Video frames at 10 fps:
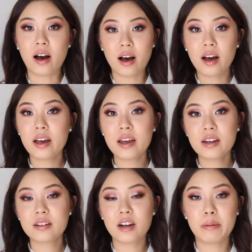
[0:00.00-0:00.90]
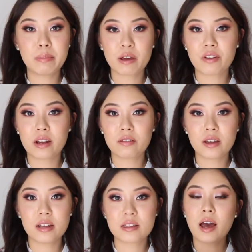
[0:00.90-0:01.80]
I am a big fan of
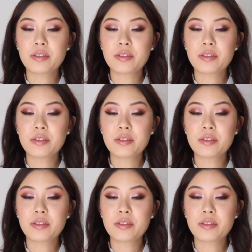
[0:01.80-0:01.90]
these.